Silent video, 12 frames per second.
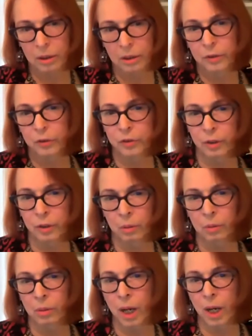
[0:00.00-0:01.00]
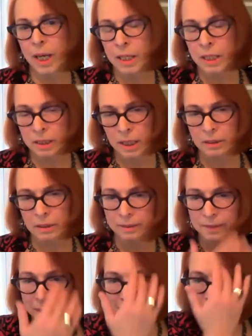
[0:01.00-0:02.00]
So I
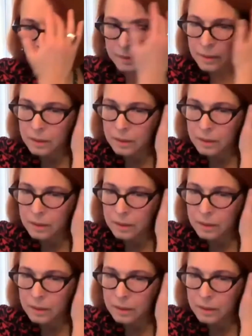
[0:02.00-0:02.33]
identify